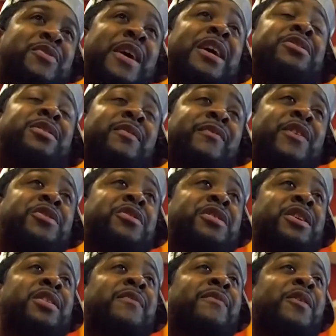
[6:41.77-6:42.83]
actually featured
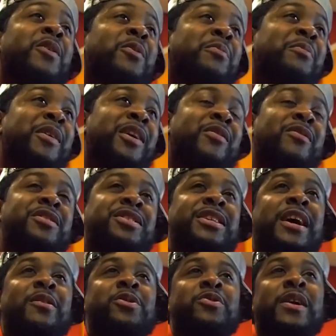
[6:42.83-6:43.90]
in the film and on the
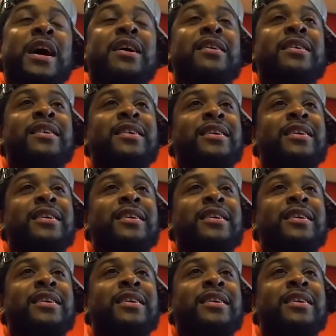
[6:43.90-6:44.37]
soundtrack.